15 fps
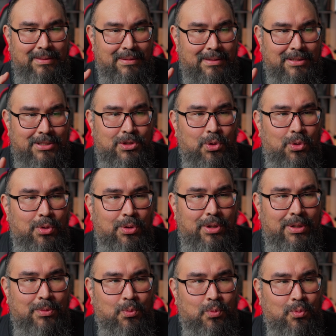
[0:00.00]
The
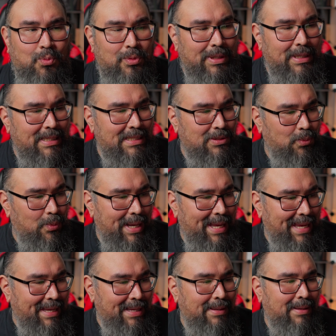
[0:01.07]
store is
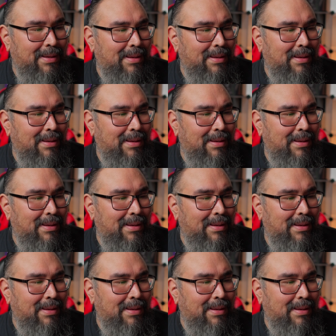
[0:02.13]
Awei.